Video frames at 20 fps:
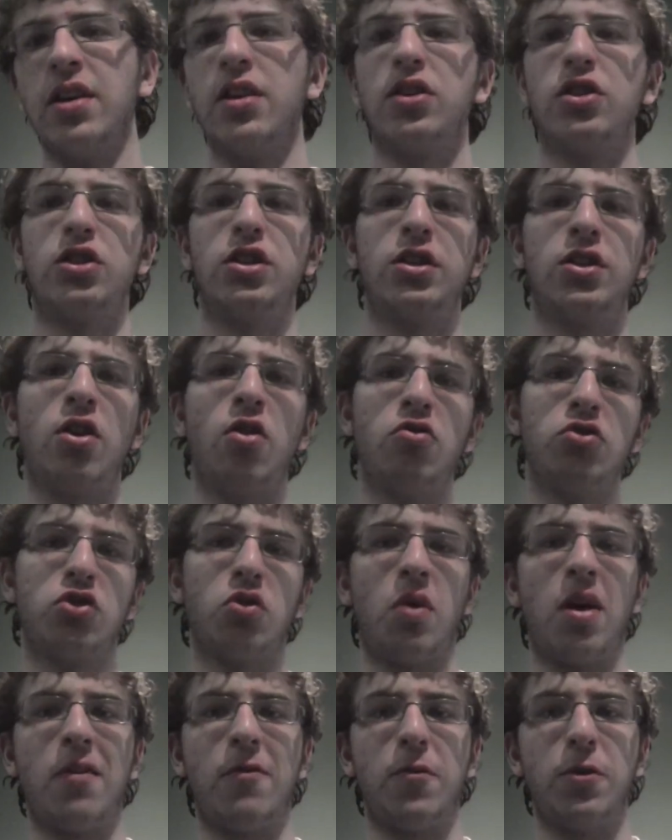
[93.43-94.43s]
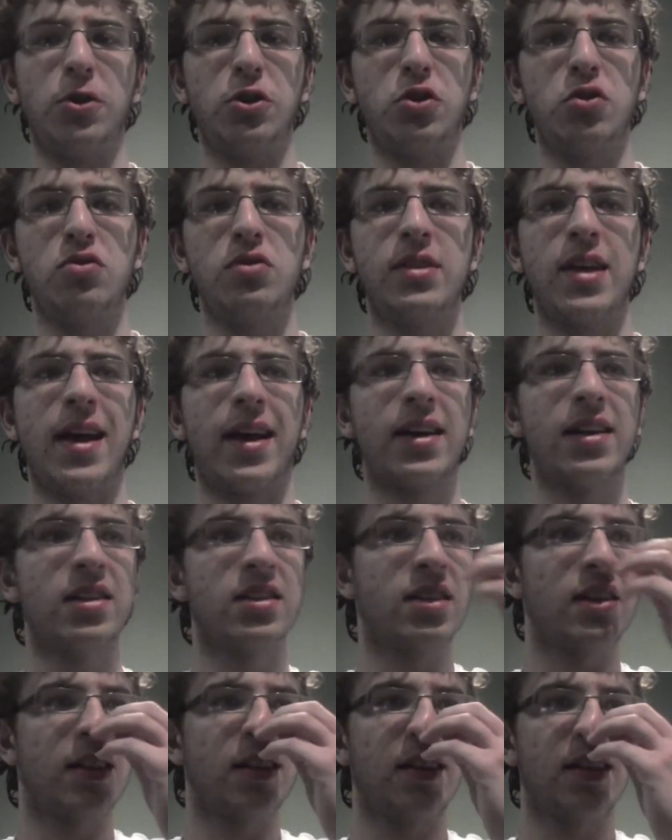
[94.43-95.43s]
She goes away for two
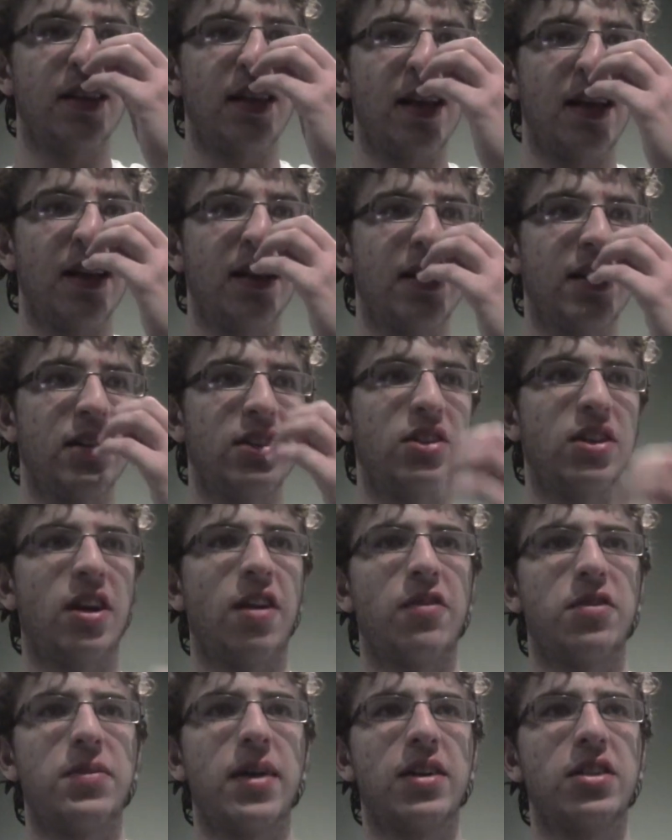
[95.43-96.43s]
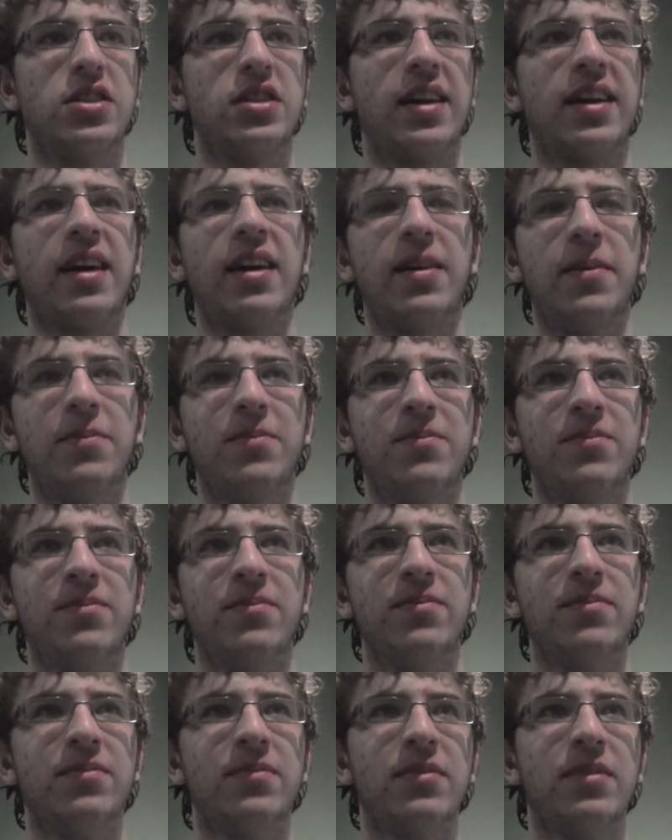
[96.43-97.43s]
seconds. Then she comes back. She's like, um,
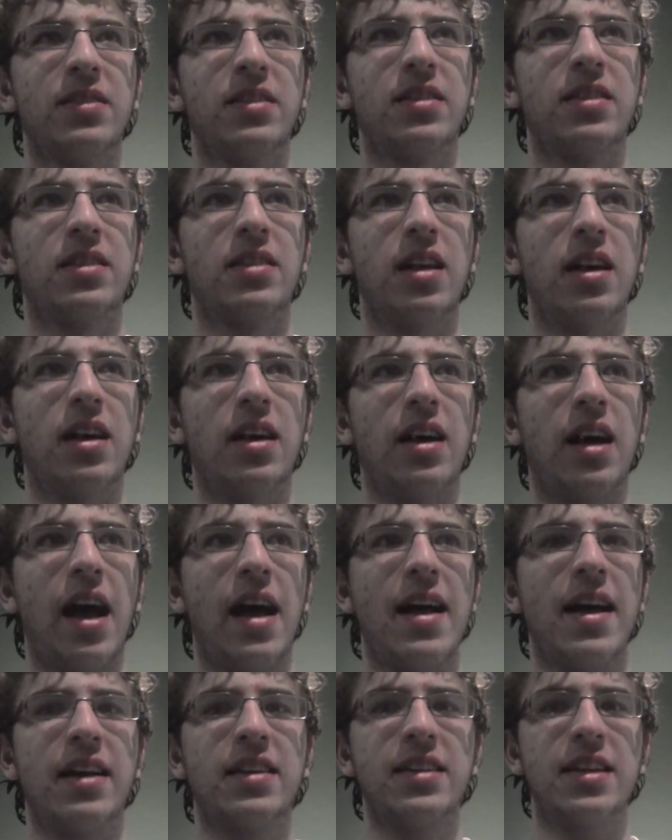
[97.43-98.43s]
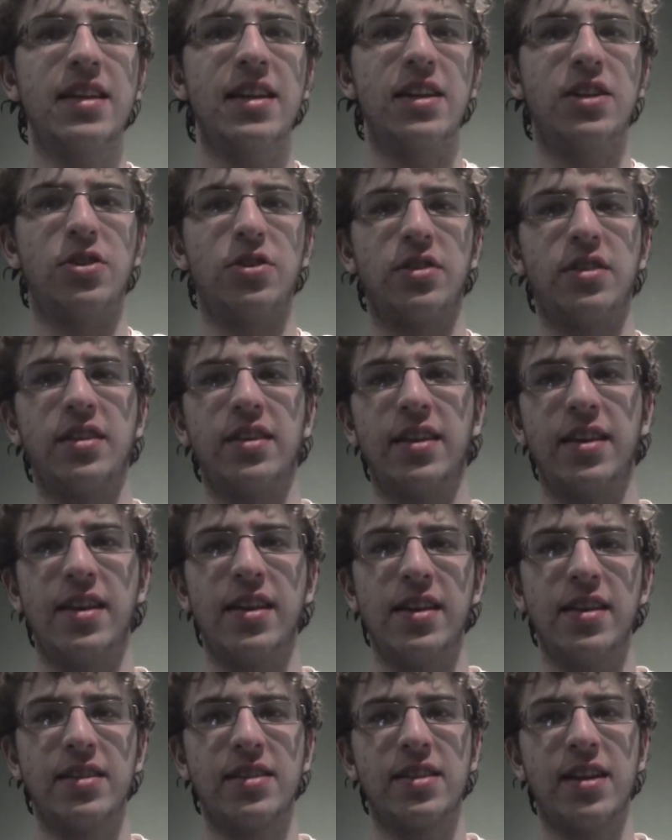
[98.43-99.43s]
uh, I actually need your t
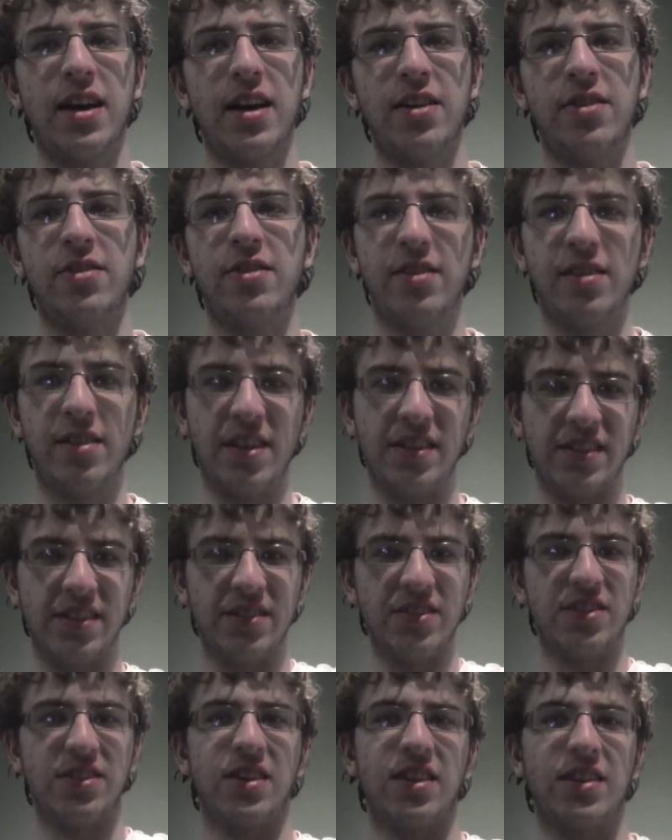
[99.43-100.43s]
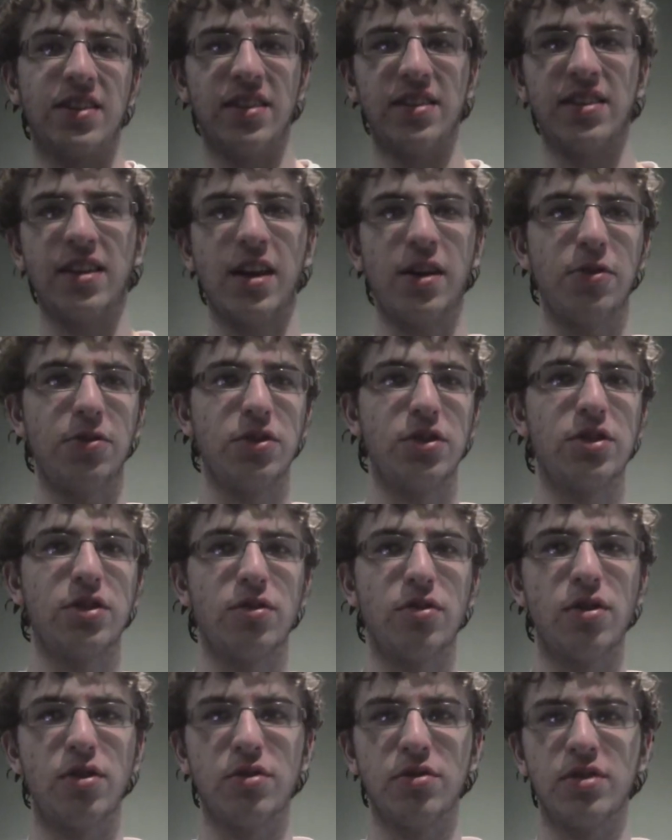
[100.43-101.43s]
keys, Tyler. And then, and then Tyler just
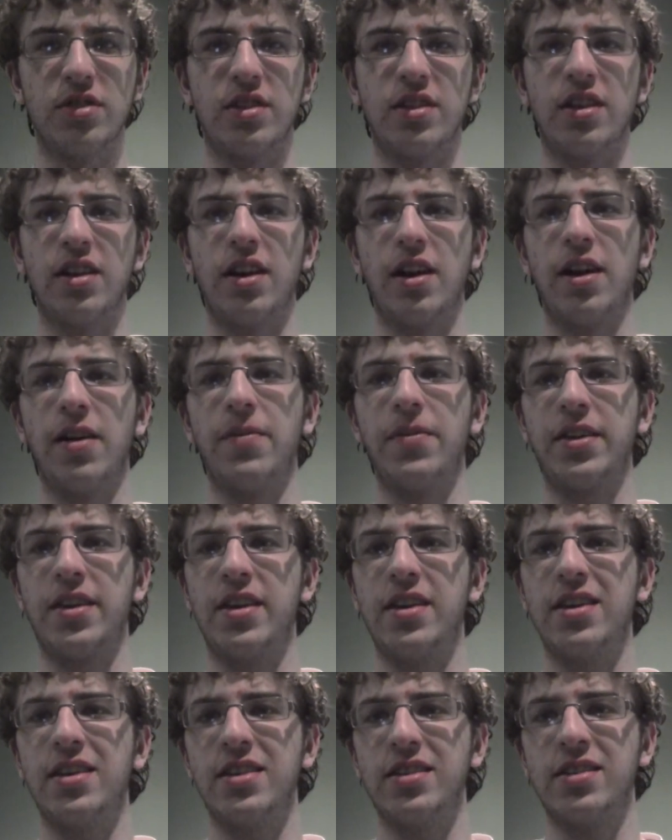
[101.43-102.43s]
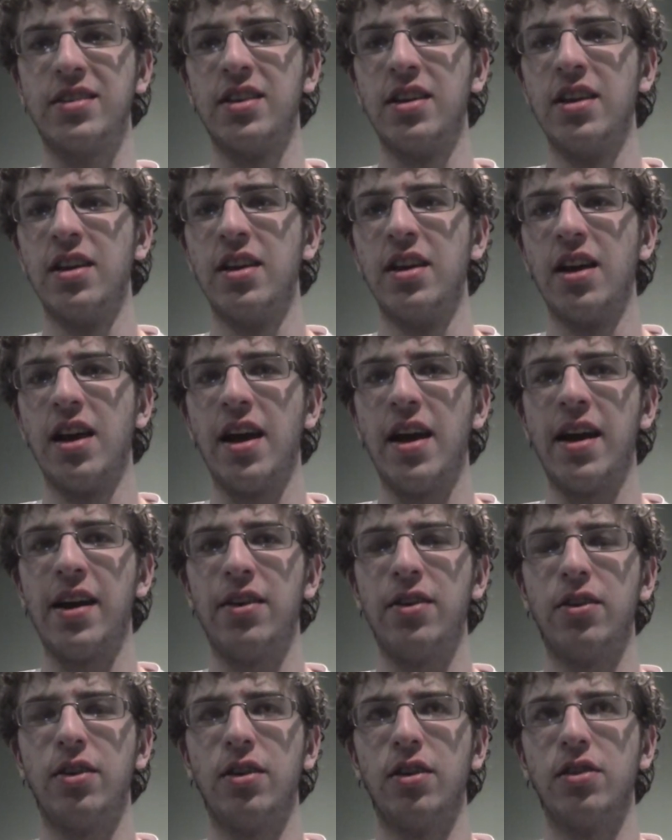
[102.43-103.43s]
throws the, um, the keys
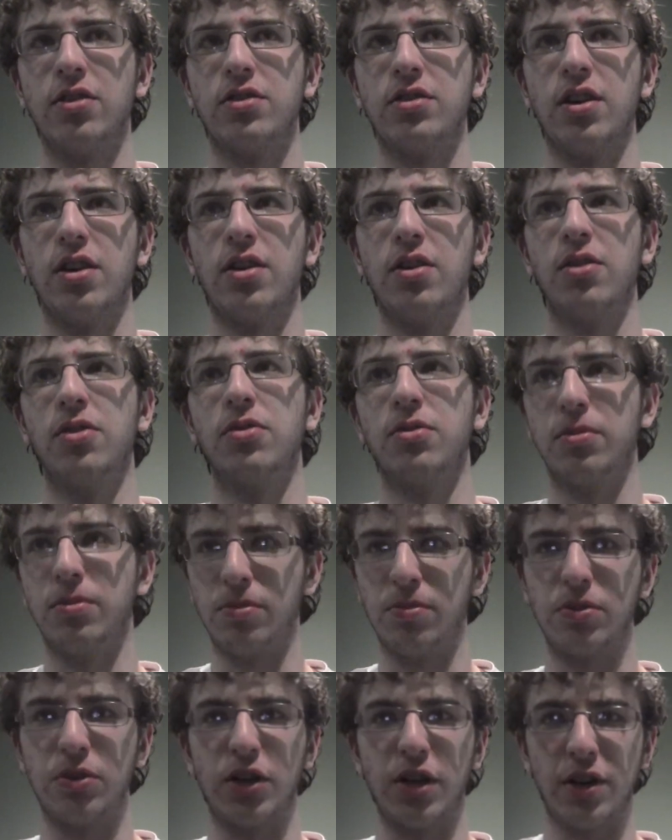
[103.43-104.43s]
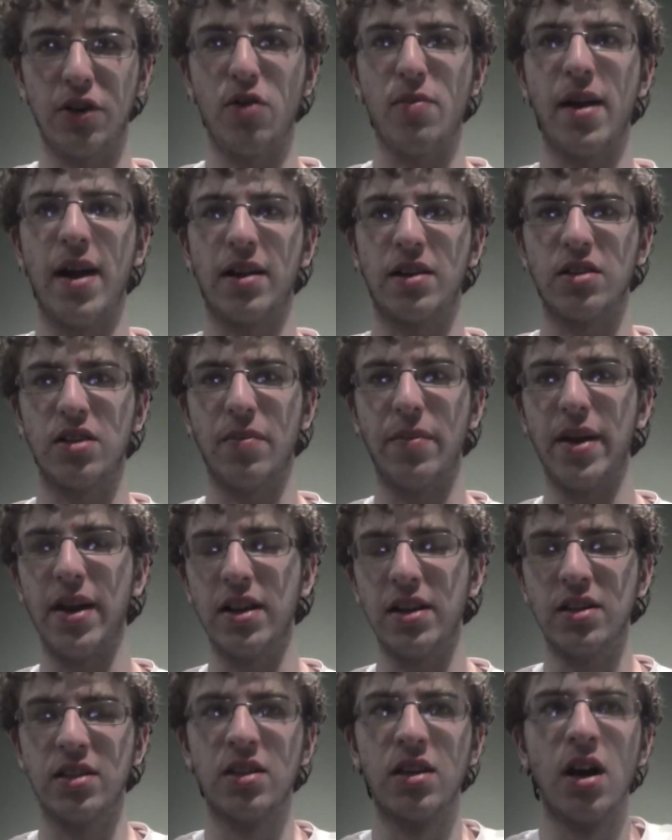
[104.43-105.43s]
at her so she can go back to the
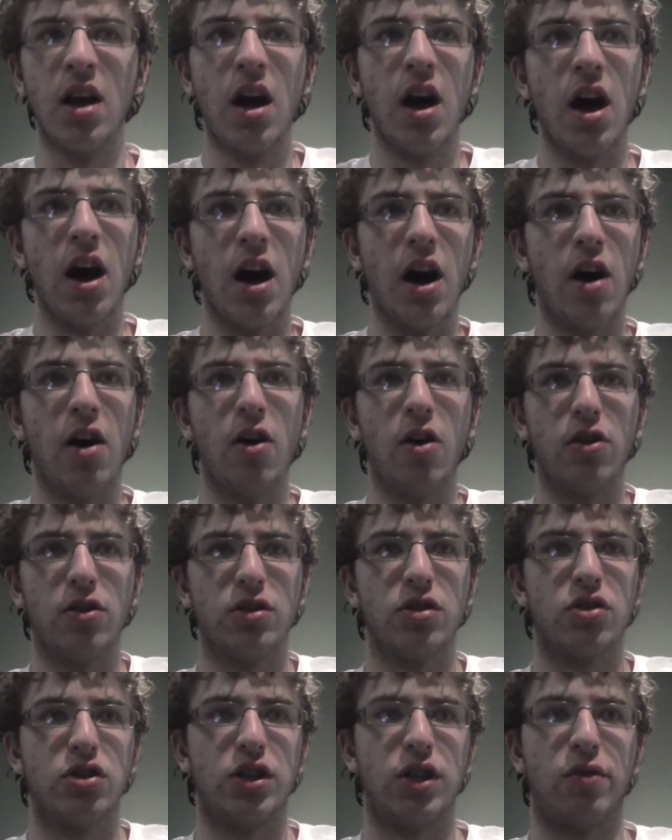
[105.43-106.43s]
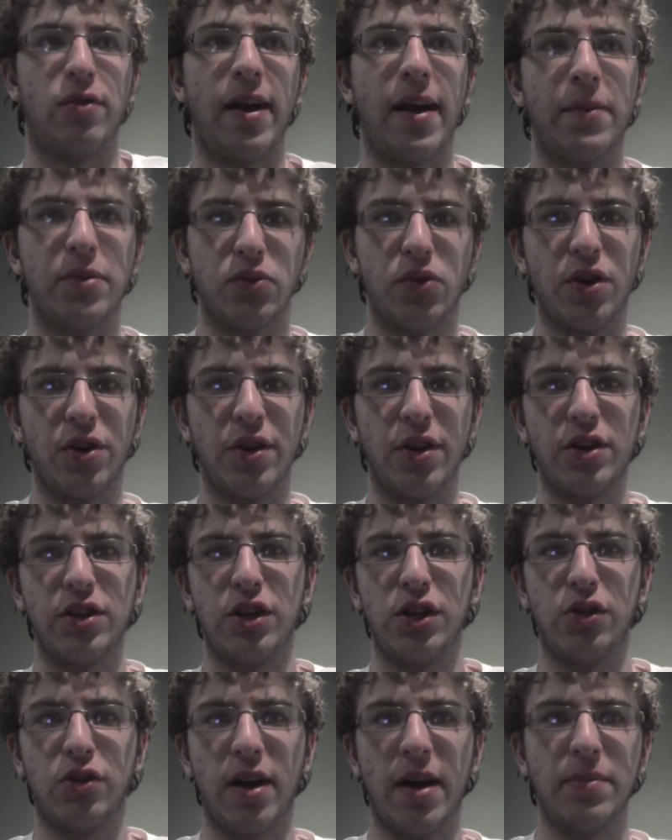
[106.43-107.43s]
base. Uh, also, she grabs one of the,
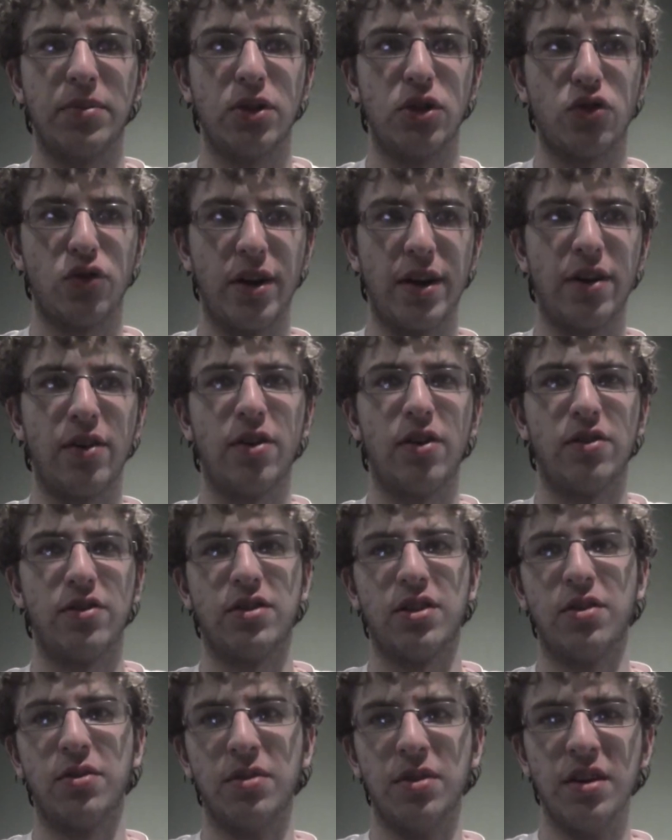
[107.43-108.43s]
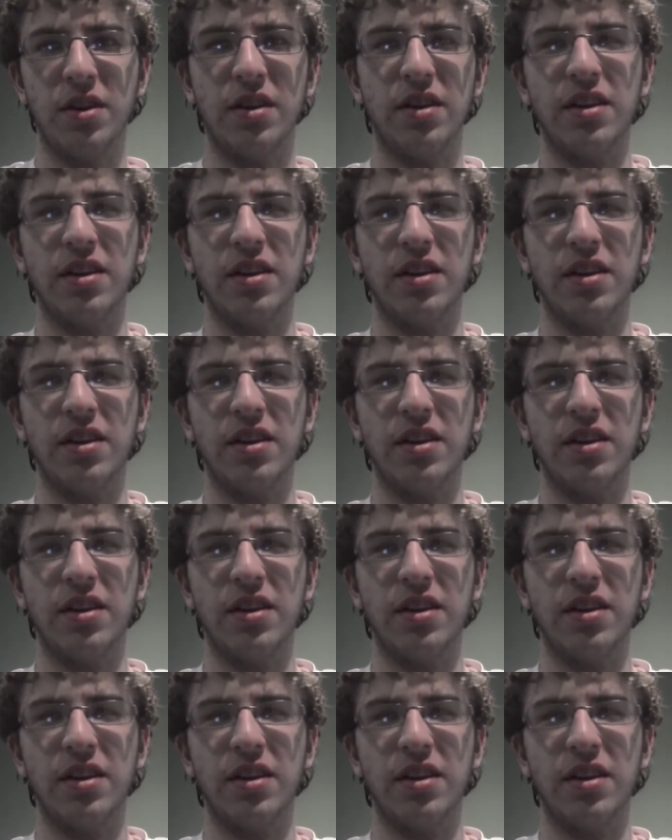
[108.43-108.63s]
she grabs a drink also.